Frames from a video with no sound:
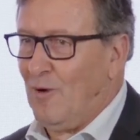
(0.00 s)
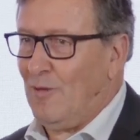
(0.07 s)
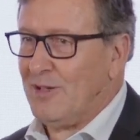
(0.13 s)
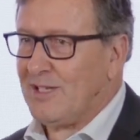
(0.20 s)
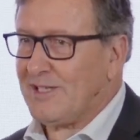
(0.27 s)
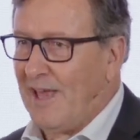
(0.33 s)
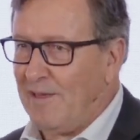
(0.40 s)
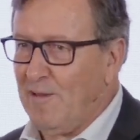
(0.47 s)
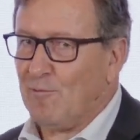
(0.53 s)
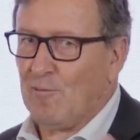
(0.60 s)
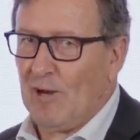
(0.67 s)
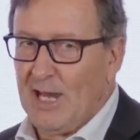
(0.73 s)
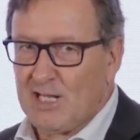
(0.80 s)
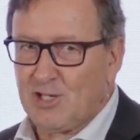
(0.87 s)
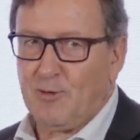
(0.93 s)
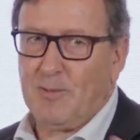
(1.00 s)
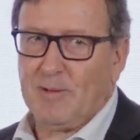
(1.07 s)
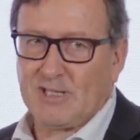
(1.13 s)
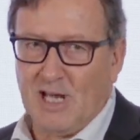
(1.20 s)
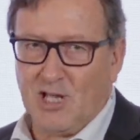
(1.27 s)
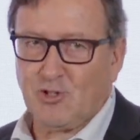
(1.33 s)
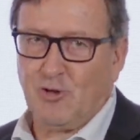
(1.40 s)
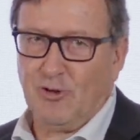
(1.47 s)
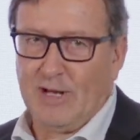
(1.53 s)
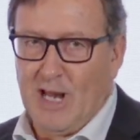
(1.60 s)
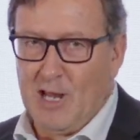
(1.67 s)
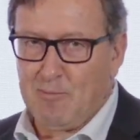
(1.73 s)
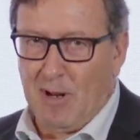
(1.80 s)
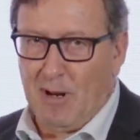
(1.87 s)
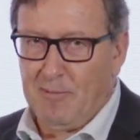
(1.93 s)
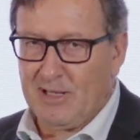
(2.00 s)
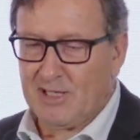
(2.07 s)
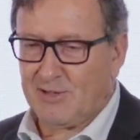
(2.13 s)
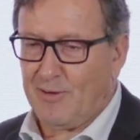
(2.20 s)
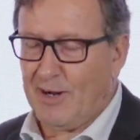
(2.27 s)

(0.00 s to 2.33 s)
on the study of lakes, rivers, and so on, I published